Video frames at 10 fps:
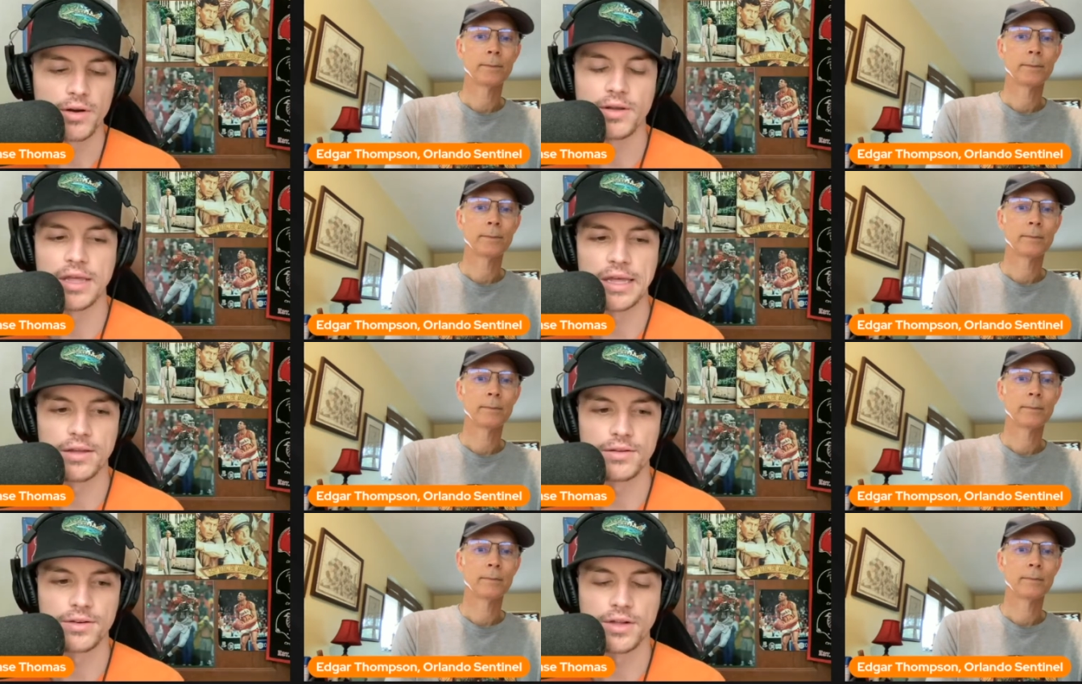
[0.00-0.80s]
Speaker 1: and
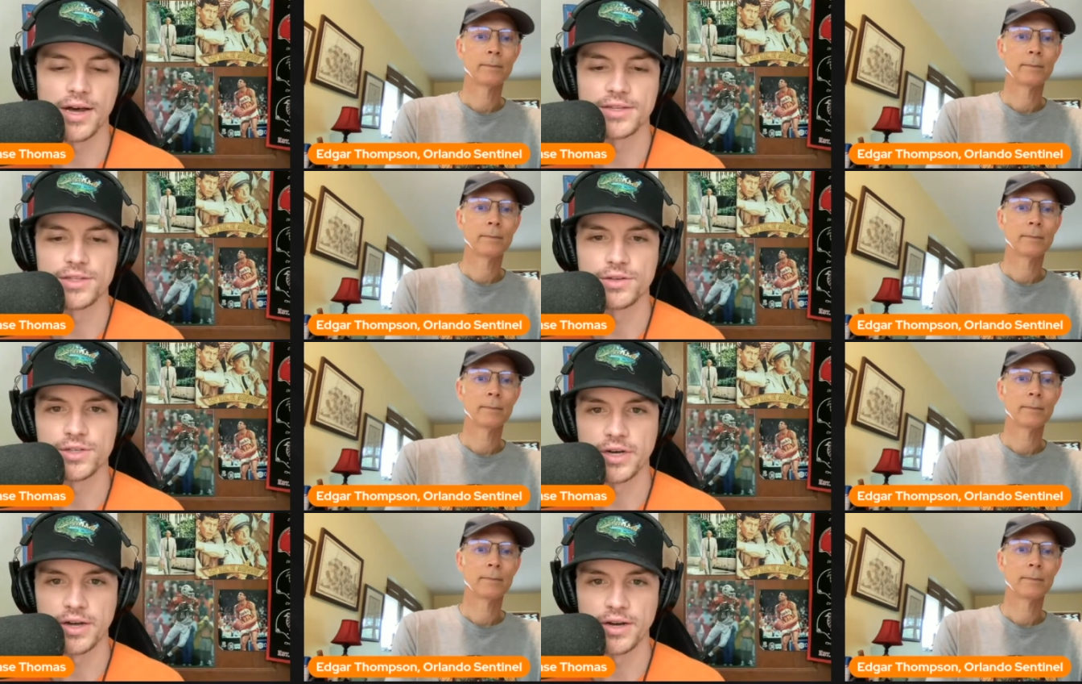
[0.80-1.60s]
classes are
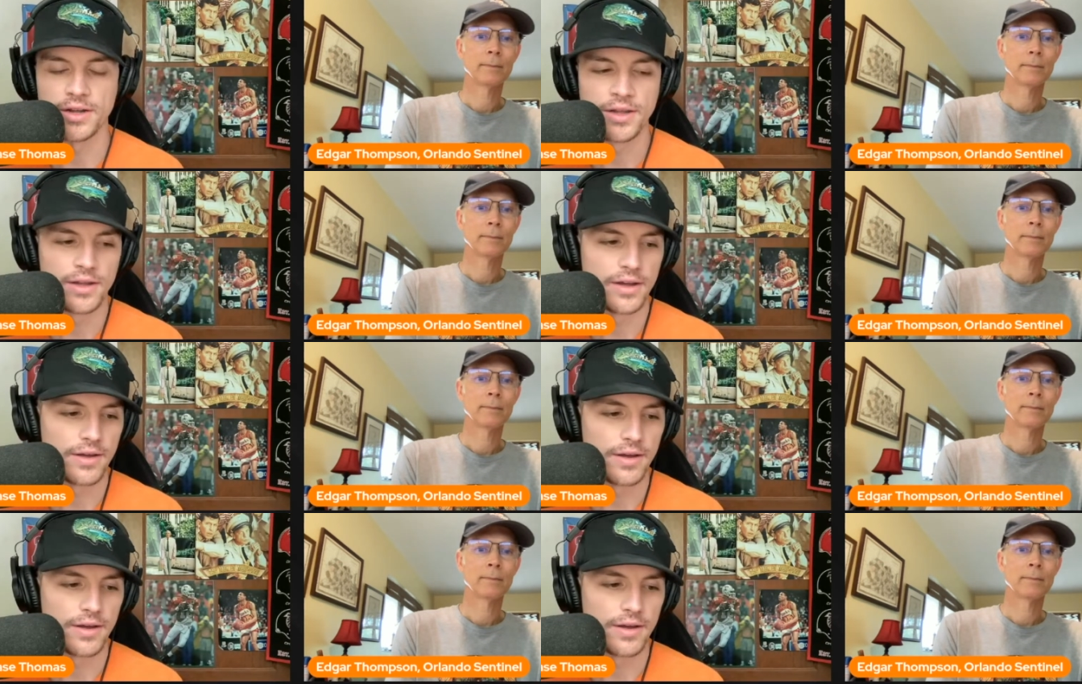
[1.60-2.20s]
done. Uh,